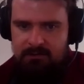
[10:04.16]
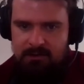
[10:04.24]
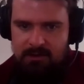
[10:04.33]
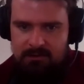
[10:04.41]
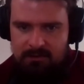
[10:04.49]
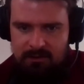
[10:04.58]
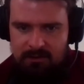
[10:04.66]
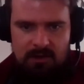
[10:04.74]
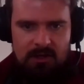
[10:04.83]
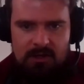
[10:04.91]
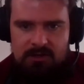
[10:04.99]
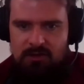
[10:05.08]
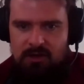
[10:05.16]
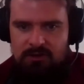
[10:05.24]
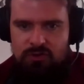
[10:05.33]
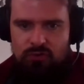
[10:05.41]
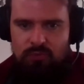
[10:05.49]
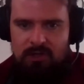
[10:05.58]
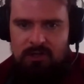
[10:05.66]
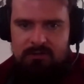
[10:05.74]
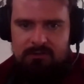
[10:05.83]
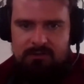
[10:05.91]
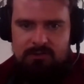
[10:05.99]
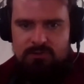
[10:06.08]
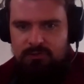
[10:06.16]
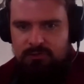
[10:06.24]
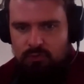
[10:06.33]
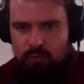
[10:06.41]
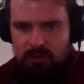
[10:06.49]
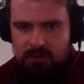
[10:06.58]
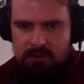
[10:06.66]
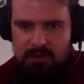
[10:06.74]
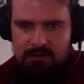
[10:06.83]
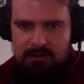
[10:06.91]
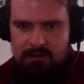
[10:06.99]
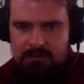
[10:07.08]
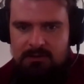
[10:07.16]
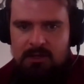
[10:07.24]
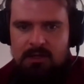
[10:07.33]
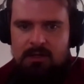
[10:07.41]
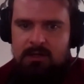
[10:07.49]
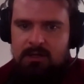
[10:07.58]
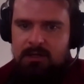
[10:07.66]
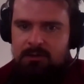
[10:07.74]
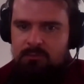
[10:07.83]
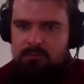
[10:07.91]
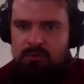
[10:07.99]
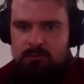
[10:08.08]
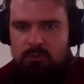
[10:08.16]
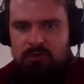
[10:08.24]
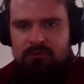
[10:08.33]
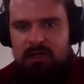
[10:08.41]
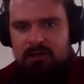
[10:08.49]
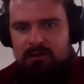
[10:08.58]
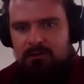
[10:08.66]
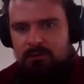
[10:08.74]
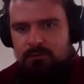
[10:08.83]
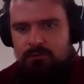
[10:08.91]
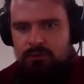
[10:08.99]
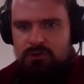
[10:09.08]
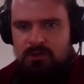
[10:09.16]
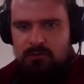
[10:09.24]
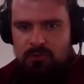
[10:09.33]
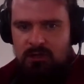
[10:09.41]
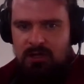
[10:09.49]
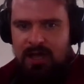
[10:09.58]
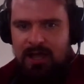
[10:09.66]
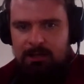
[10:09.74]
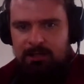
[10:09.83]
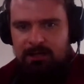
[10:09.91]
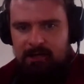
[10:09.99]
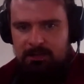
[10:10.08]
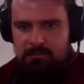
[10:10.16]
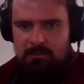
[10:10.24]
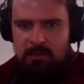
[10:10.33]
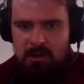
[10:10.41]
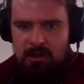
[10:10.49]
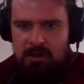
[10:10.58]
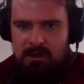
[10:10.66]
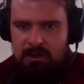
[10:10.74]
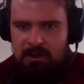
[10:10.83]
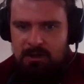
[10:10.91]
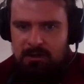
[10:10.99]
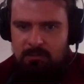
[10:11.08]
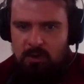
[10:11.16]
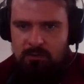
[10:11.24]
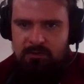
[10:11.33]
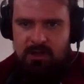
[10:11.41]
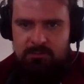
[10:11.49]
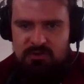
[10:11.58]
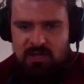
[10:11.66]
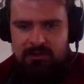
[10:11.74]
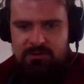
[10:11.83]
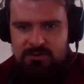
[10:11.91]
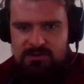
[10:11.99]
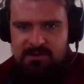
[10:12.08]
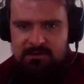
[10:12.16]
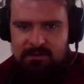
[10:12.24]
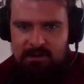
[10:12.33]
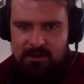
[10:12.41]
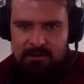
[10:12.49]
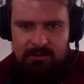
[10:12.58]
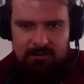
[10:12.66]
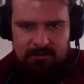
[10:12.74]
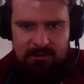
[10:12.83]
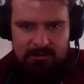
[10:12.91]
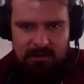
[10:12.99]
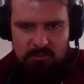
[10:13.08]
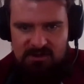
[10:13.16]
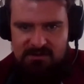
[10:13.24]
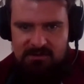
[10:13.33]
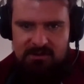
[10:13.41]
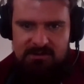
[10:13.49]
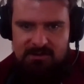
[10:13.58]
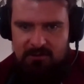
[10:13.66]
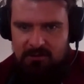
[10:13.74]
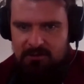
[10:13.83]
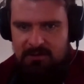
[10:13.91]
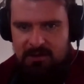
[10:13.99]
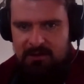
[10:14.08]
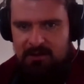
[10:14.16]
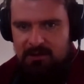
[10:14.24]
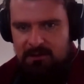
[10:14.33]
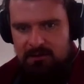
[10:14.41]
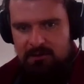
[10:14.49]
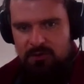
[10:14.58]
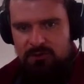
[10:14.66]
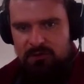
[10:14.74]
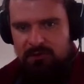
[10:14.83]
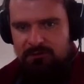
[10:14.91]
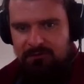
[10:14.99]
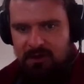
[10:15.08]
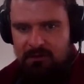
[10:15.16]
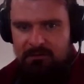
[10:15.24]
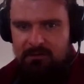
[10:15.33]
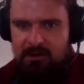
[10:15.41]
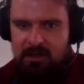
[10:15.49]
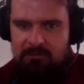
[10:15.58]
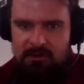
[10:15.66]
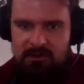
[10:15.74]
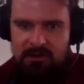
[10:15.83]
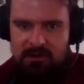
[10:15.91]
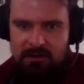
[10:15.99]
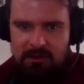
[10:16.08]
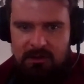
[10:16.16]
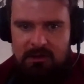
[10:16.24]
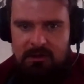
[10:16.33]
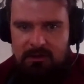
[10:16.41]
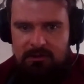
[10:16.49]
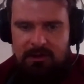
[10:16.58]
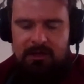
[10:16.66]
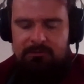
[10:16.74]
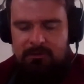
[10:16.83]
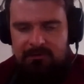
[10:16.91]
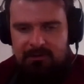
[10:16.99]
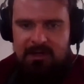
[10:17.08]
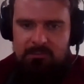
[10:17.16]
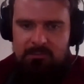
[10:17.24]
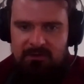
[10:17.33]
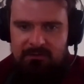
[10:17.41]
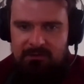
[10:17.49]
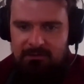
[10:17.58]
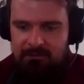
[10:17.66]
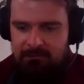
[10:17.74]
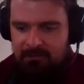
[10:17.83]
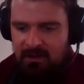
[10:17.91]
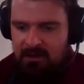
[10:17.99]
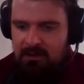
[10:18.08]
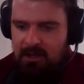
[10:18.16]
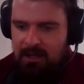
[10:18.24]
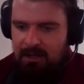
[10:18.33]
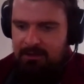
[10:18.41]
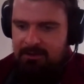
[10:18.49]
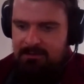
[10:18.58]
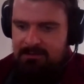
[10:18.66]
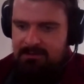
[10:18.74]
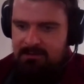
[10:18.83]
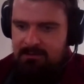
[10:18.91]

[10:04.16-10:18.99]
data, trying to create a digital twin, and then providing a solution that really helps them overcome challenges that their business or they individually face in their everyday life within that business. And